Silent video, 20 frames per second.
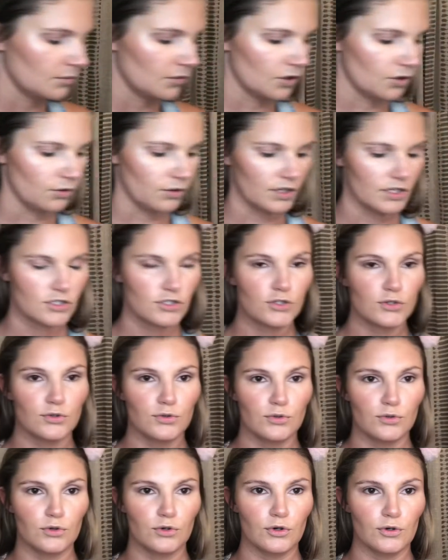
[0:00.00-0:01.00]
going
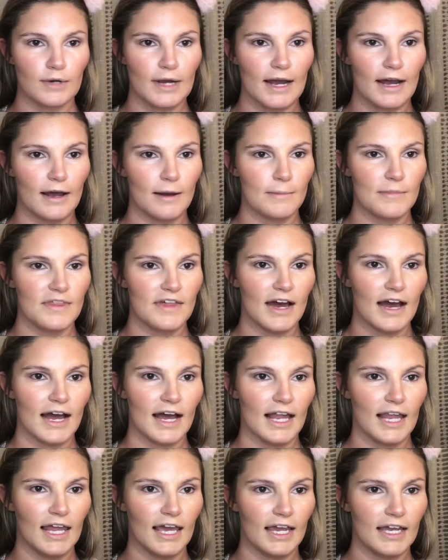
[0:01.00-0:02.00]
to grab the
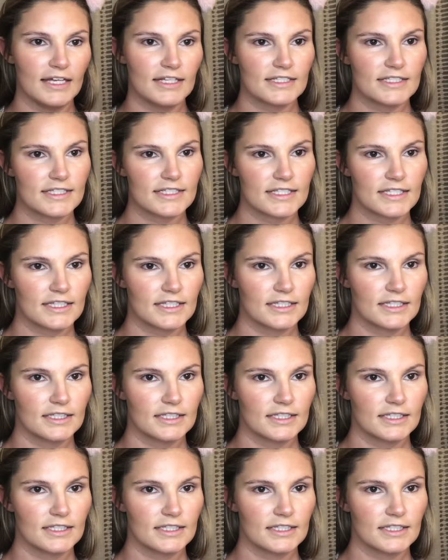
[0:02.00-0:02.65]
highlights.